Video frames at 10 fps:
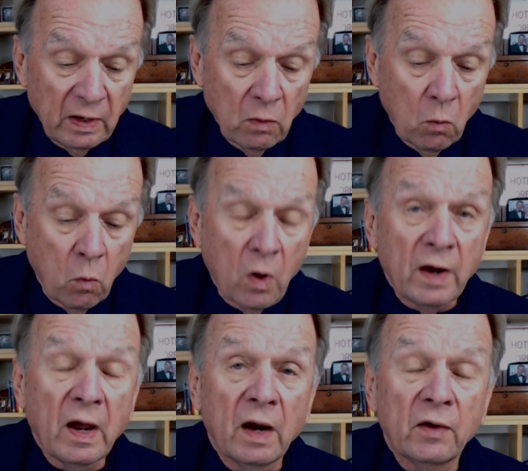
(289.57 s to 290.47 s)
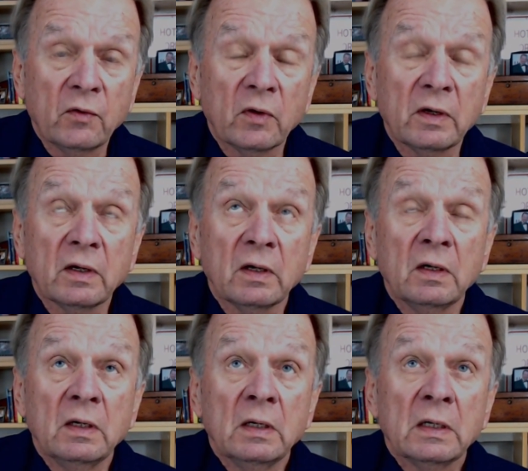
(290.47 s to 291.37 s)
one hundred
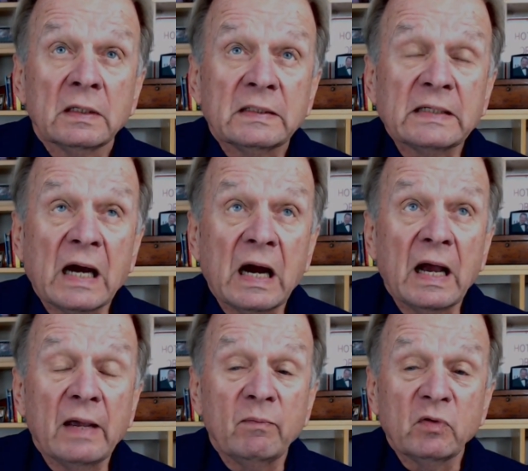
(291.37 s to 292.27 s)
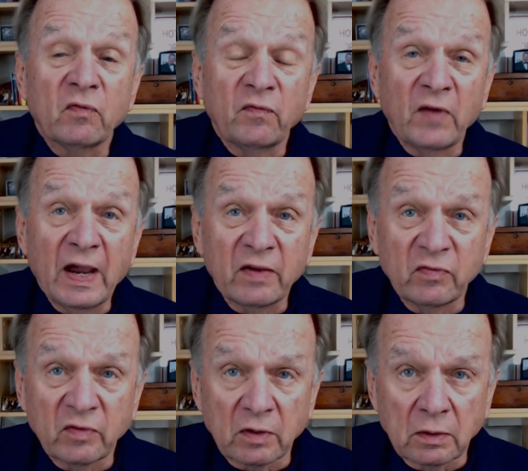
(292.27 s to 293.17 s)
times faster